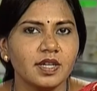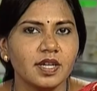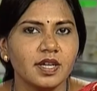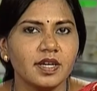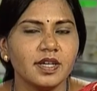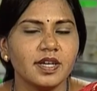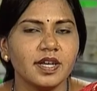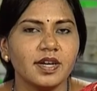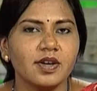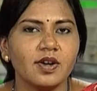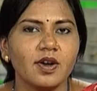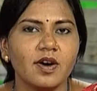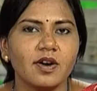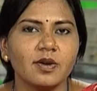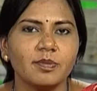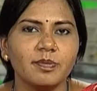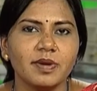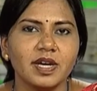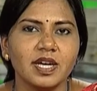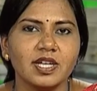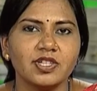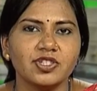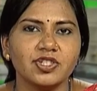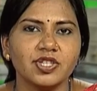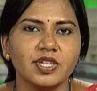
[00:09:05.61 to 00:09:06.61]
cannot be
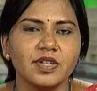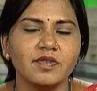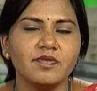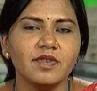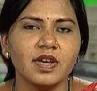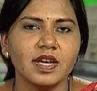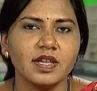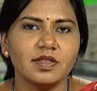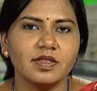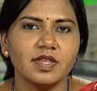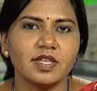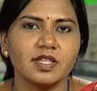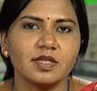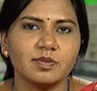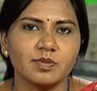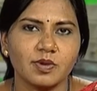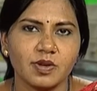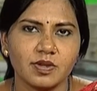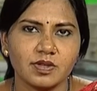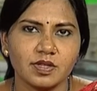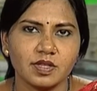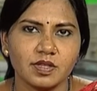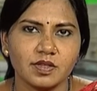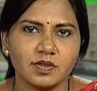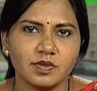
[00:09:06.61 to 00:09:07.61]
achieved in this
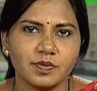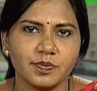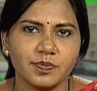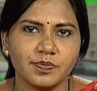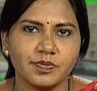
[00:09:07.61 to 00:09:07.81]
process.